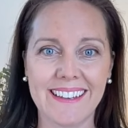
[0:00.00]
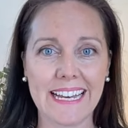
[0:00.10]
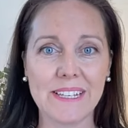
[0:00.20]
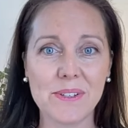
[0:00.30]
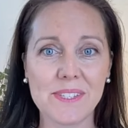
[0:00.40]

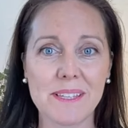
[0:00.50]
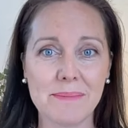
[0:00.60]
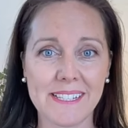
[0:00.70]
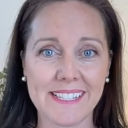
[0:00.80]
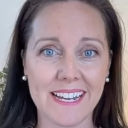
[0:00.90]
I used them
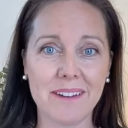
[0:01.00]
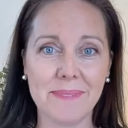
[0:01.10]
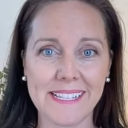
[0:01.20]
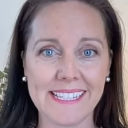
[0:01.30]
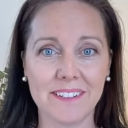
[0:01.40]
to style
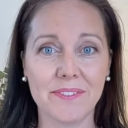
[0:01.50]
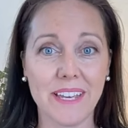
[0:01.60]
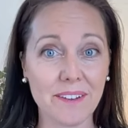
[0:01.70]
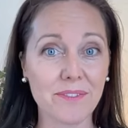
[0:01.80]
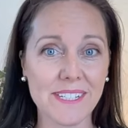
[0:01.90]
myself
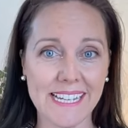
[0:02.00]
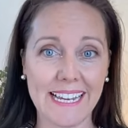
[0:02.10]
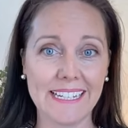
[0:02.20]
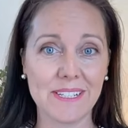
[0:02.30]
every day